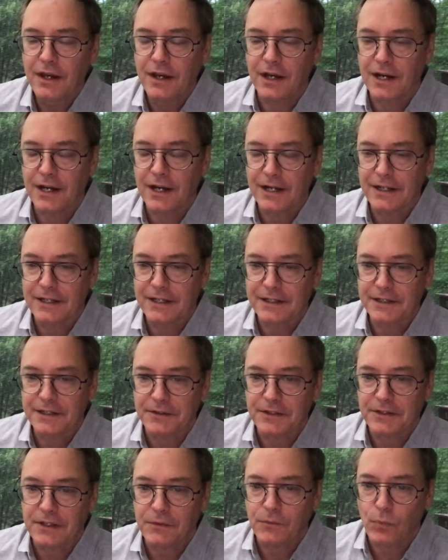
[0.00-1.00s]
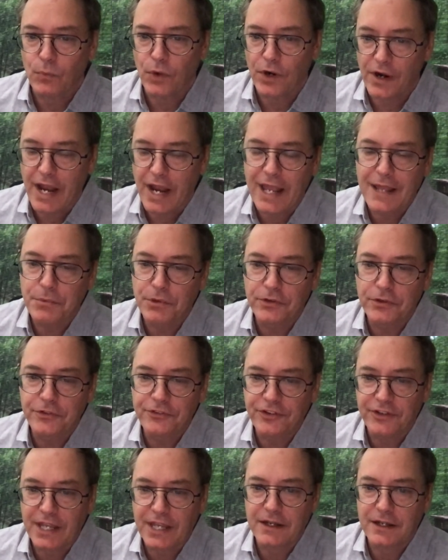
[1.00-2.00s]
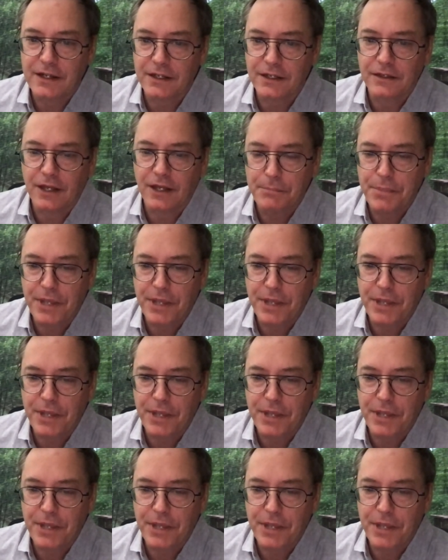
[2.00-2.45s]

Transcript: Uh, we're able to get a,